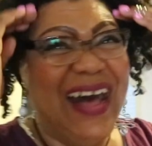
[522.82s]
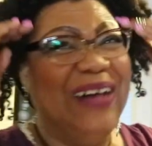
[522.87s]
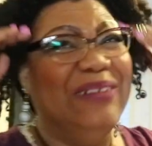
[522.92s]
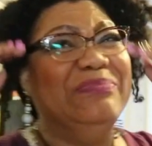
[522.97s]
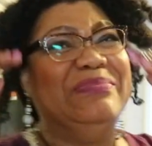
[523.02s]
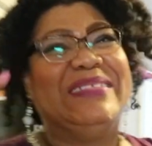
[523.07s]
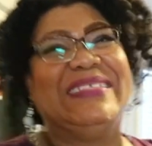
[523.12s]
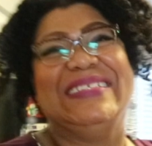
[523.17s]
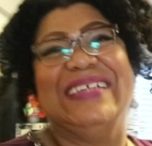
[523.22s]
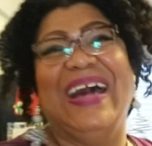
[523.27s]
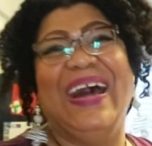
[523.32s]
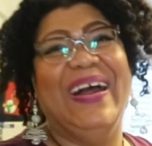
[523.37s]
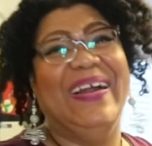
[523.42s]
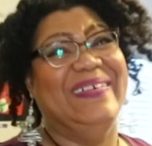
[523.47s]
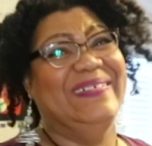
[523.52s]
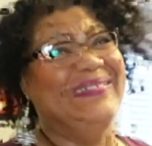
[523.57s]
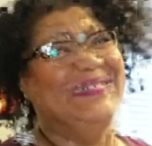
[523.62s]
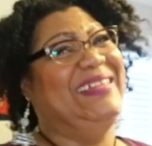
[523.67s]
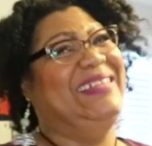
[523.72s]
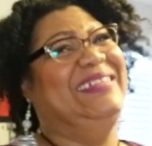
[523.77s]
I'm
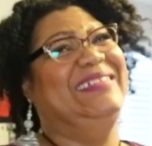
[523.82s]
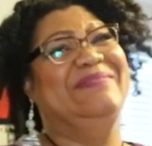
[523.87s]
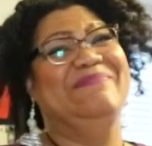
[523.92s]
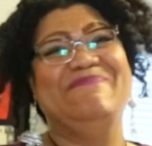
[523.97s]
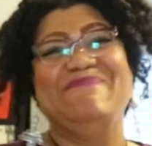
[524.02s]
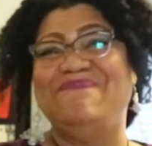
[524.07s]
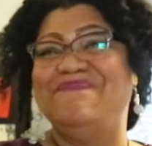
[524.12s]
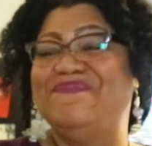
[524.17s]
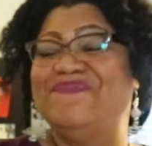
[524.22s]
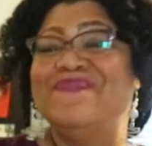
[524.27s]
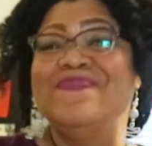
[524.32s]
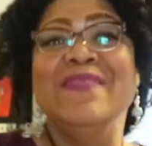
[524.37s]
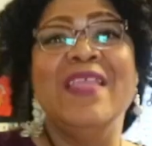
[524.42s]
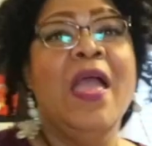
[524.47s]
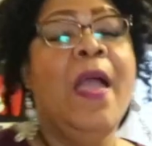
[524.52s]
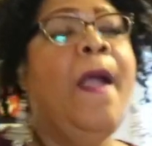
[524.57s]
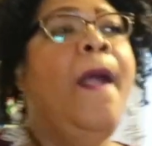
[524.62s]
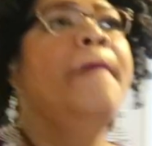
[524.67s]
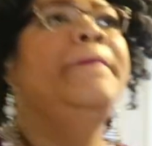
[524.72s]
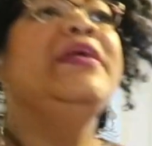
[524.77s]
sorry.
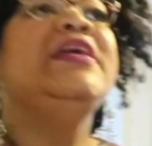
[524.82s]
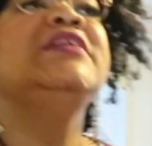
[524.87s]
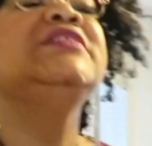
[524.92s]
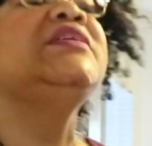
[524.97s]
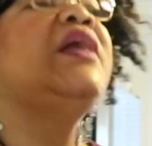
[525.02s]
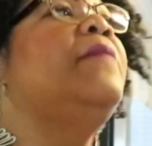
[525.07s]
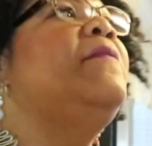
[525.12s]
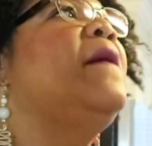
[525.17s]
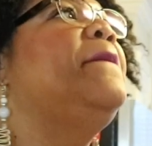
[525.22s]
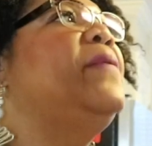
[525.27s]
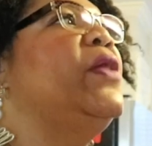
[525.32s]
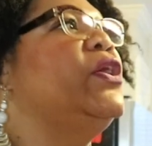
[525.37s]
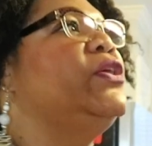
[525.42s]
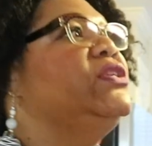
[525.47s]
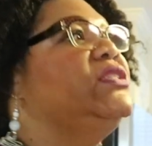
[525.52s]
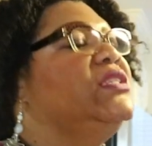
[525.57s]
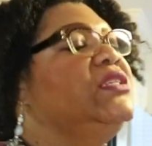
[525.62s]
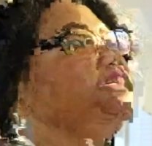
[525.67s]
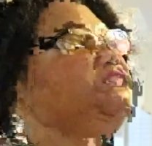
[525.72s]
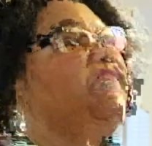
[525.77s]
Because I'm a
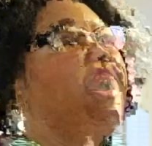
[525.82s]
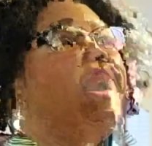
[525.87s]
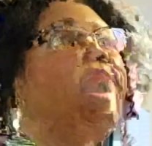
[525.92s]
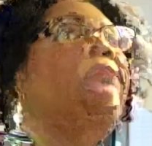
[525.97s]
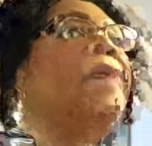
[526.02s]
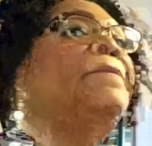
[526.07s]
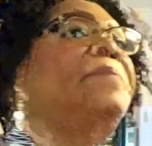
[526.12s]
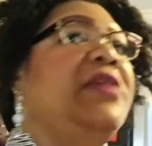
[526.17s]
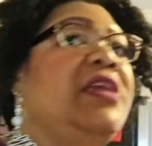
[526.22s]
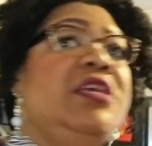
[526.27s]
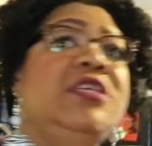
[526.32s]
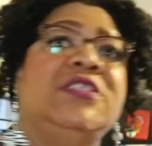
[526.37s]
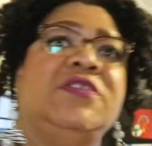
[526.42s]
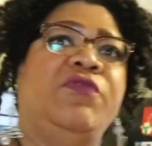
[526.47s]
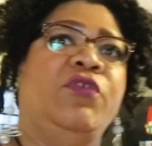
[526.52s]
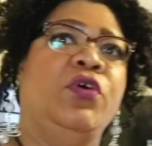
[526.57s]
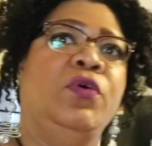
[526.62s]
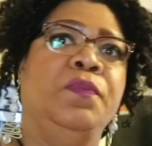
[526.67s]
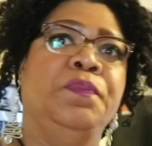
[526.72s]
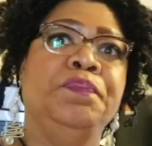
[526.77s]
person, y'all, I'm
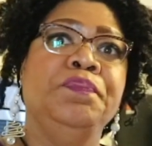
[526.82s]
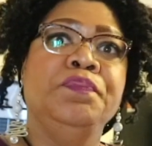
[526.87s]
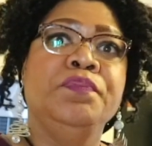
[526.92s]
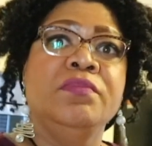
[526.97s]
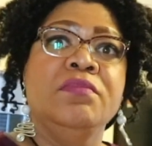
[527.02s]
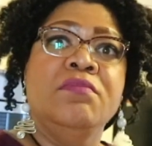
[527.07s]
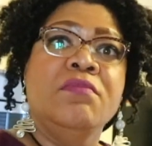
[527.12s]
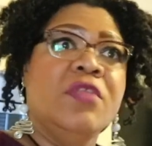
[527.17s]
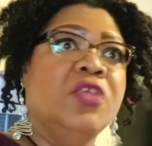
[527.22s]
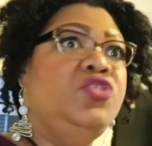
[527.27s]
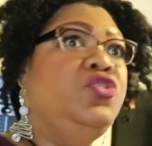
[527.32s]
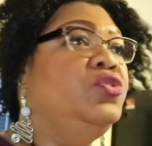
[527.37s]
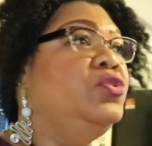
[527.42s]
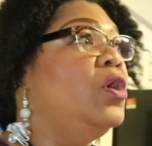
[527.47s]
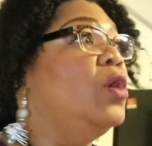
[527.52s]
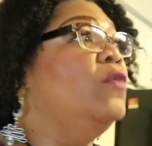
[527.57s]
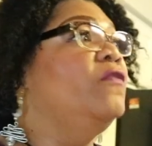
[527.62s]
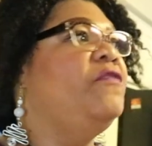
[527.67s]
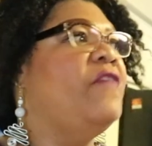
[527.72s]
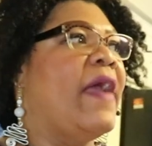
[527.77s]
peaceful. You
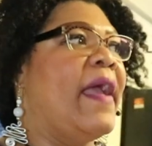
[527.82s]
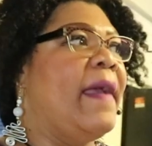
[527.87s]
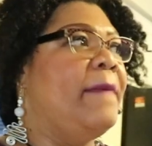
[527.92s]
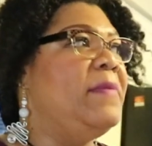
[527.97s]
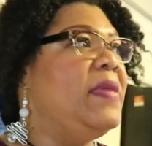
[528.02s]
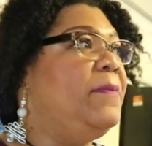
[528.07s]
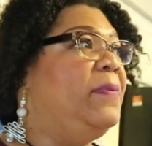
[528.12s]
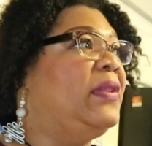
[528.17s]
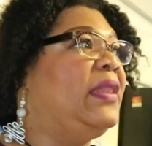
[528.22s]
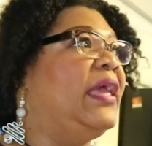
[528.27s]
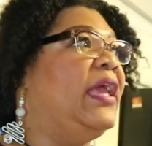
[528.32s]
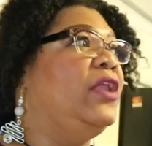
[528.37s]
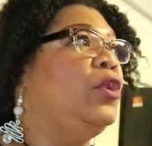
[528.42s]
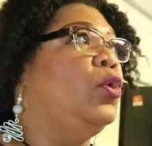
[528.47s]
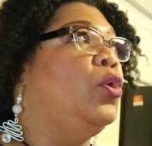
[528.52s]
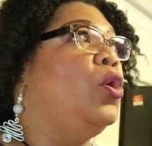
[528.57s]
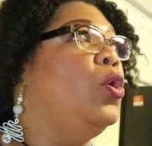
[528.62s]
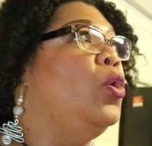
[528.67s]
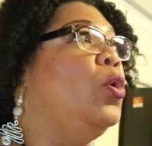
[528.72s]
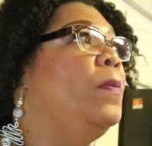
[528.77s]
don't find me playing
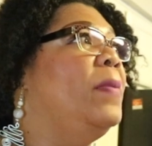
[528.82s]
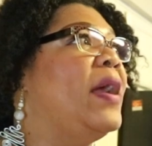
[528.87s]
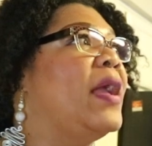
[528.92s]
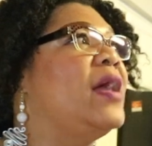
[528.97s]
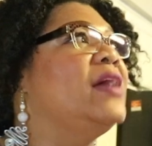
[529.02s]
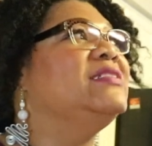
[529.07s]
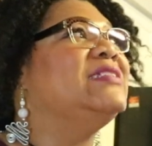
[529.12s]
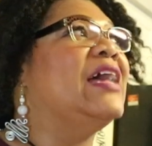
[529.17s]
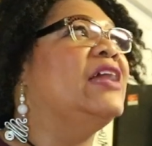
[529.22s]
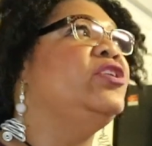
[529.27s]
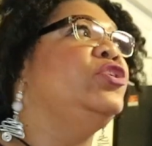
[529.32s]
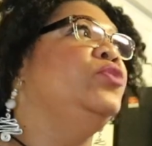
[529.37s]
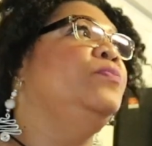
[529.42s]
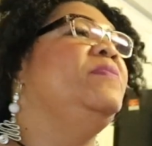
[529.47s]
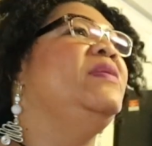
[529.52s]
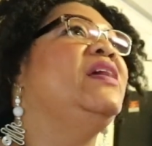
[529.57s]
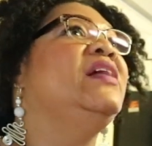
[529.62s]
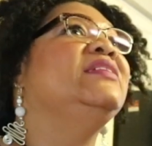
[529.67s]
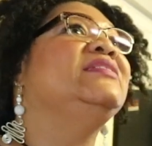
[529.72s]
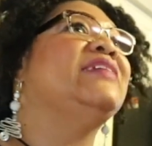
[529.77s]
a whole bunch,
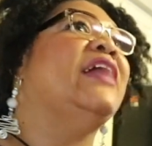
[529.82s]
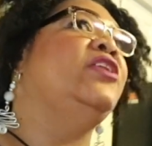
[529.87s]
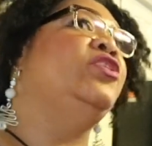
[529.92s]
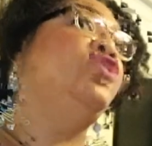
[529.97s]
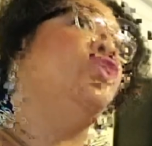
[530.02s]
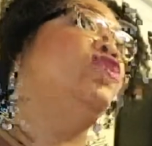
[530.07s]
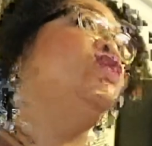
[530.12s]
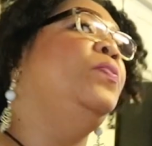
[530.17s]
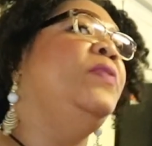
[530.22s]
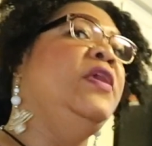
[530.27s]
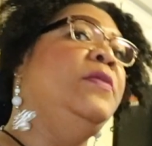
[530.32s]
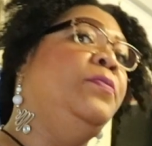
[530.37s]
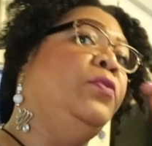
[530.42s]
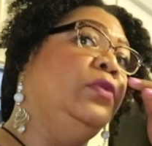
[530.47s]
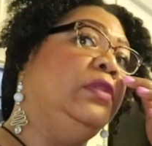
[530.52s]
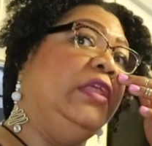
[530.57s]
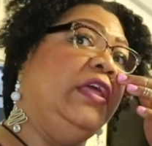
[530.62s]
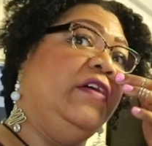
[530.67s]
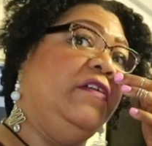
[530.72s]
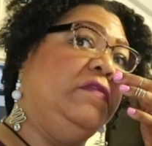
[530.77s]
because I know
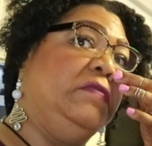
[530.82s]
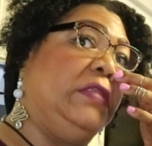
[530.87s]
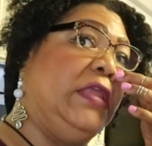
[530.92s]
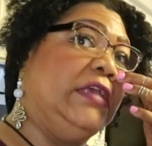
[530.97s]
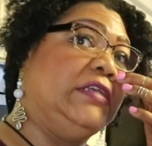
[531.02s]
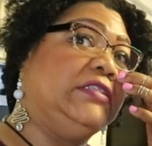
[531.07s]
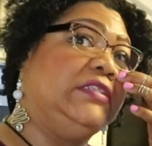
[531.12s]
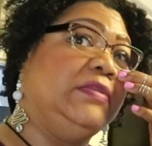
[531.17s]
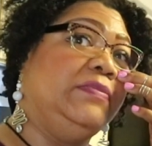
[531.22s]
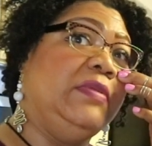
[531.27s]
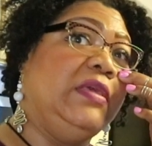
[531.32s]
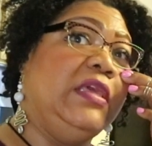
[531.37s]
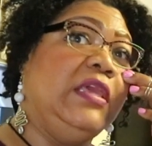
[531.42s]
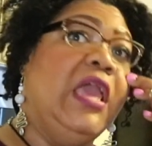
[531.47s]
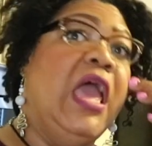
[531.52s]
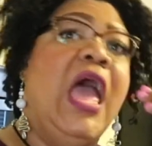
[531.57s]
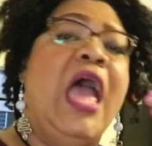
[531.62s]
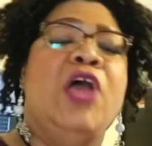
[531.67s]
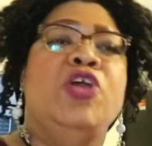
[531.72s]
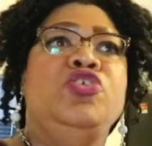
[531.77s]
people live next to
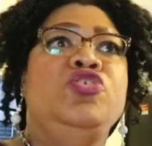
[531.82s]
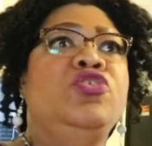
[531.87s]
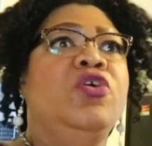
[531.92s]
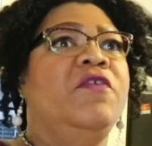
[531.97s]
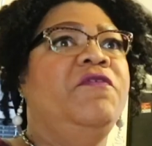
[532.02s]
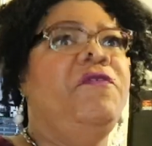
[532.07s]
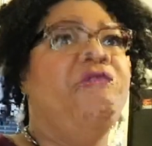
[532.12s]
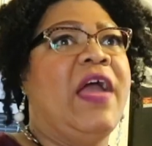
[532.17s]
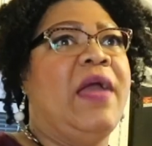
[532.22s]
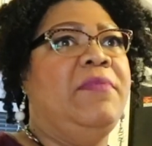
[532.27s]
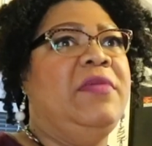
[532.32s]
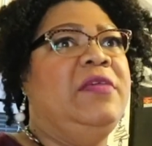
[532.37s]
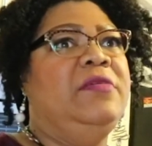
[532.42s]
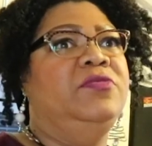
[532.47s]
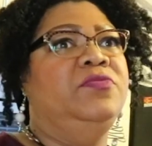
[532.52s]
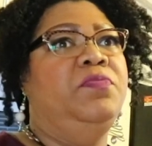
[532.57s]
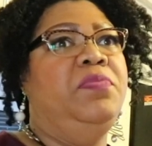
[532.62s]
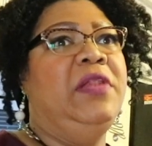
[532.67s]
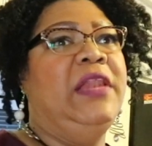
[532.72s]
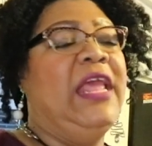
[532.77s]
me. You don't find
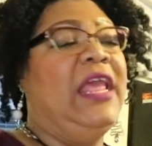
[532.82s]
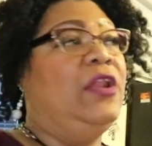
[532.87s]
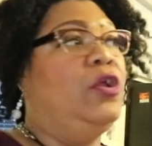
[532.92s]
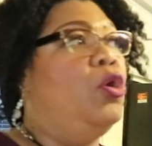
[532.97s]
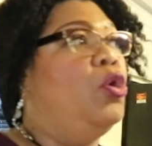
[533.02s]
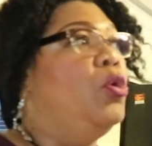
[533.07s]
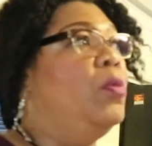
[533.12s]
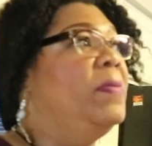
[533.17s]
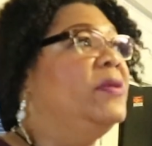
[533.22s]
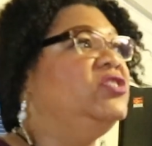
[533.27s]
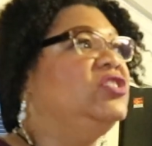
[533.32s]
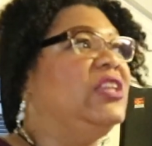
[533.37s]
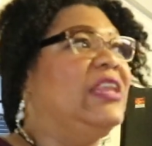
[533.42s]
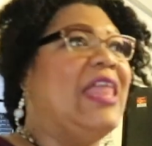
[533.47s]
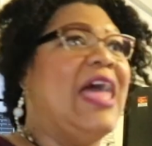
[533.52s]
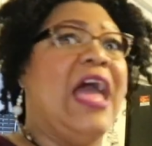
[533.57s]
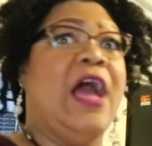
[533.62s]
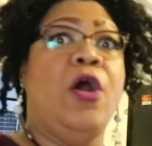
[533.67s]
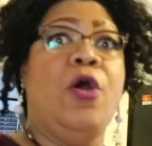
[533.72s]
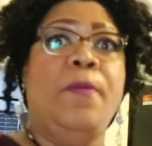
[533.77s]
me playing a whole bunch of
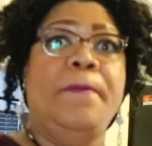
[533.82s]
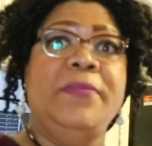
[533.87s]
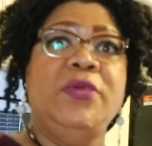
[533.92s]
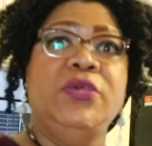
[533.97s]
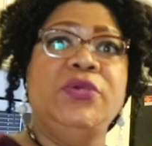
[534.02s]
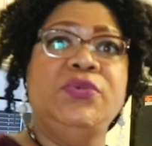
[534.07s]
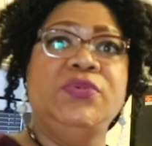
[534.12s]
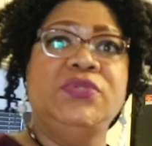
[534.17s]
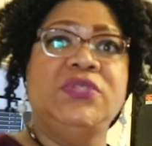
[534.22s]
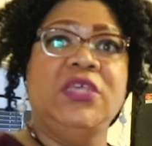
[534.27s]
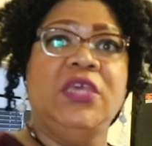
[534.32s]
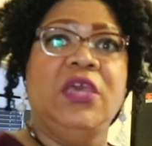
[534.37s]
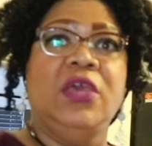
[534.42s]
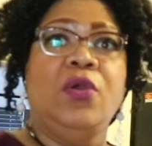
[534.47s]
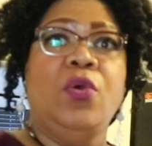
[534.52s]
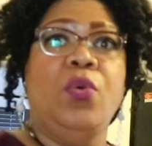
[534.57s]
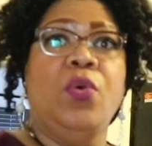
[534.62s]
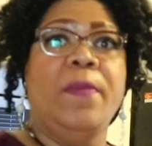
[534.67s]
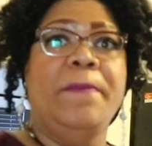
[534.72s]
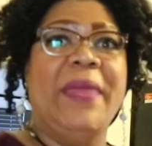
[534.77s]
loud
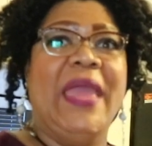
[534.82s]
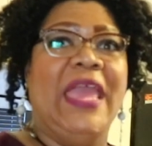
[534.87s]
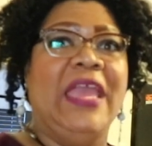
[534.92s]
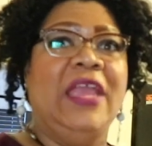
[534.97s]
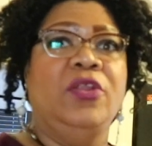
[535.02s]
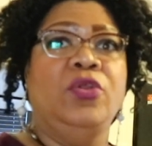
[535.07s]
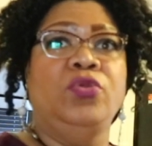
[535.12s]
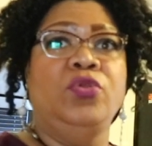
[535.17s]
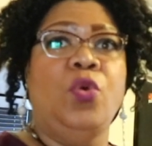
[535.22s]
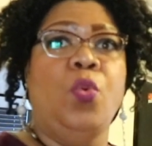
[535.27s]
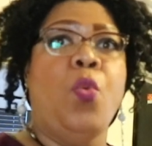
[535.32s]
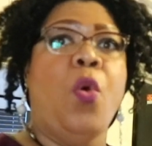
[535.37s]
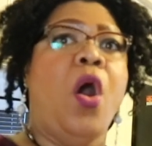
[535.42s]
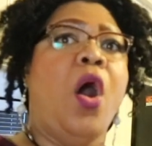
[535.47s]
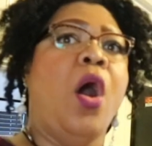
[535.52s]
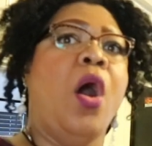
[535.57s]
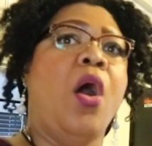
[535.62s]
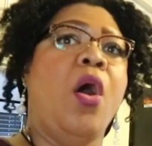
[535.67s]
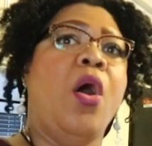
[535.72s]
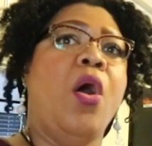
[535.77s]
music or banging on the
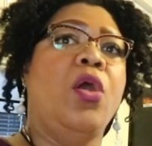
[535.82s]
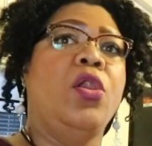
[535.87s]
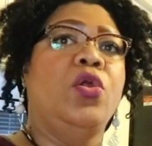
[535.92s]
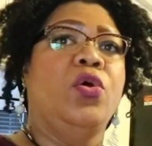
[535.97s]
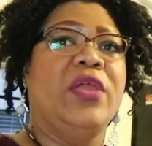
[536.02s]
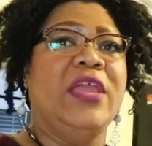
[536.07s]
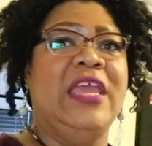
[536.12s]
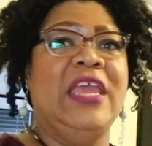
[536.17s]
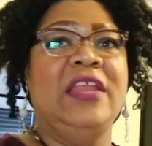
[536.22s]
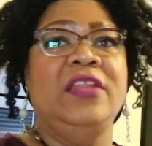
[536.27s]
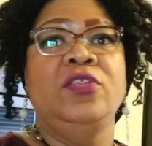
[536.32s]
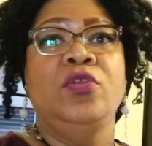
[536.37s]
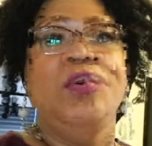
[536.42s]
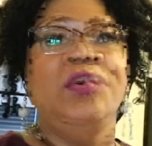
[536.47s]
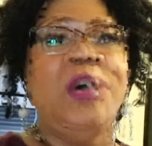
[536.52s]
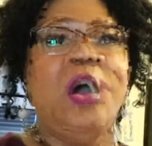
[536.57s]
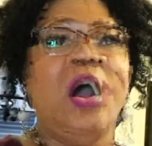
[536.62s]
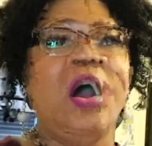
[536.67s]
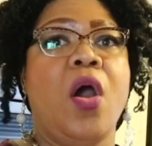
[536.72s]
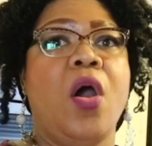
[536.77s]
wall or hitting the
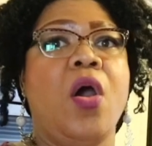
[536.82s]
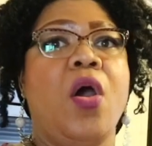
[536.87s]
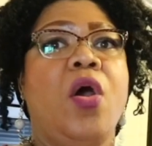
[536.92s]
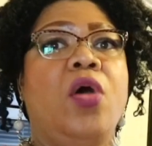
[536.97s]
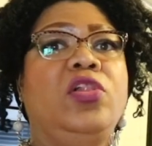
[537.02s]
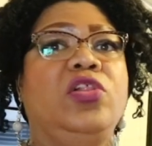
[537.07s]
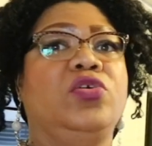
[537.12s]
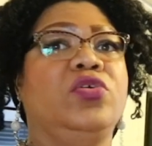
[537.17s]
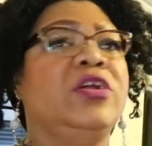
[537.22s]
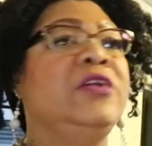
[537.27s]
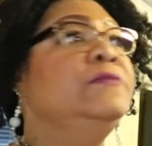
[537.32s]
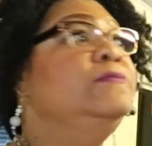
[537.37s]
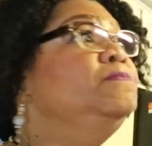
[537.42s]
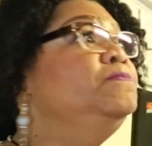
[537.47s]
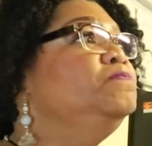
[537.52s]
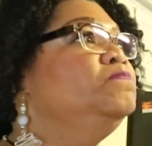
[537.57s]
wall or